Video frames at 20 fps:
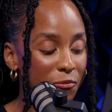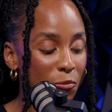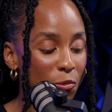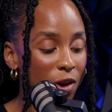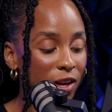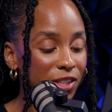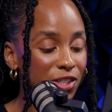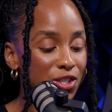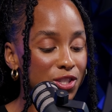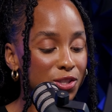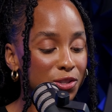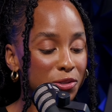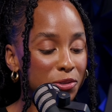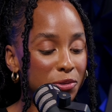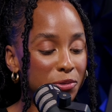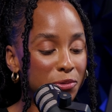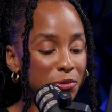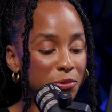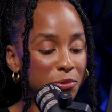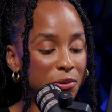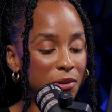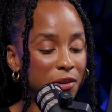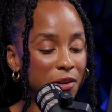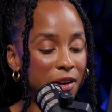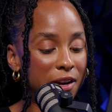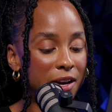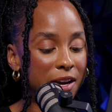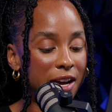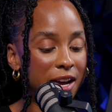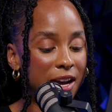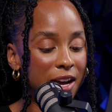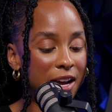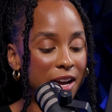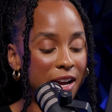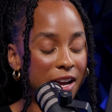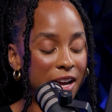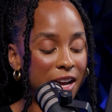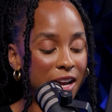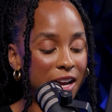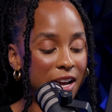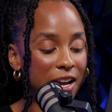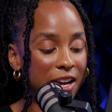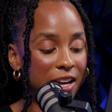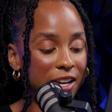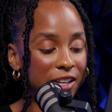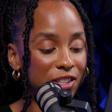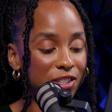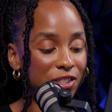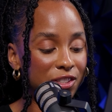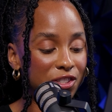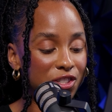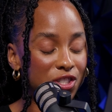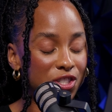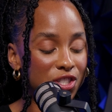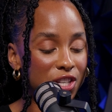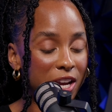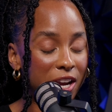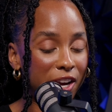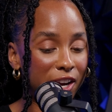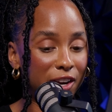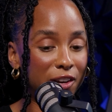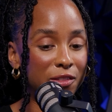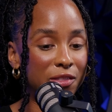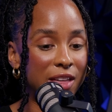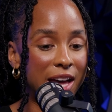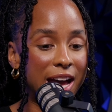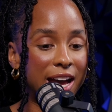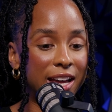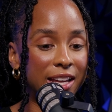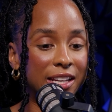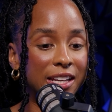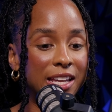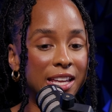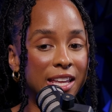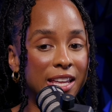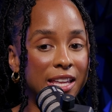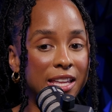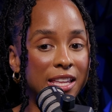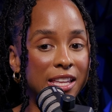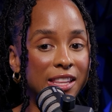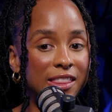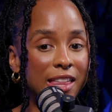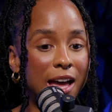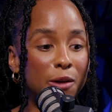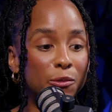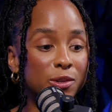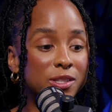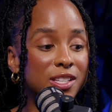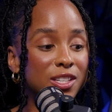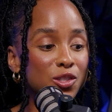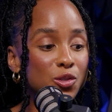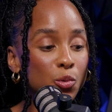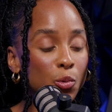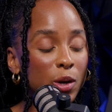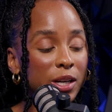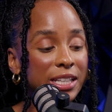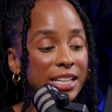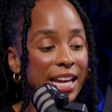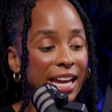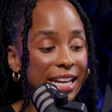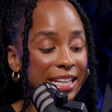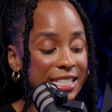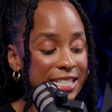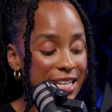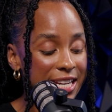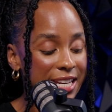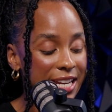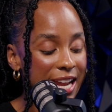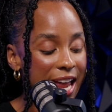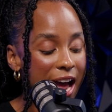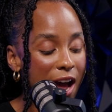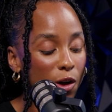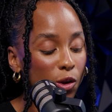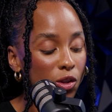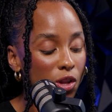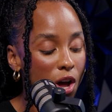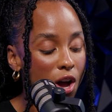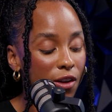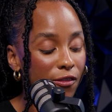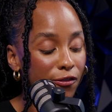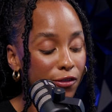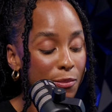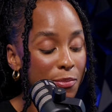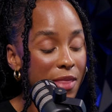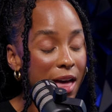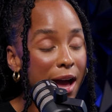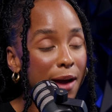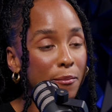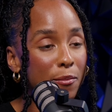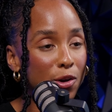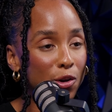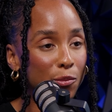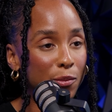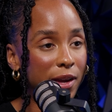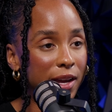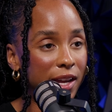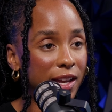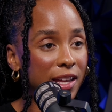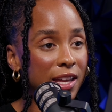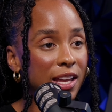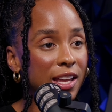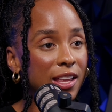want to share that that was in 2018 and how long from that moment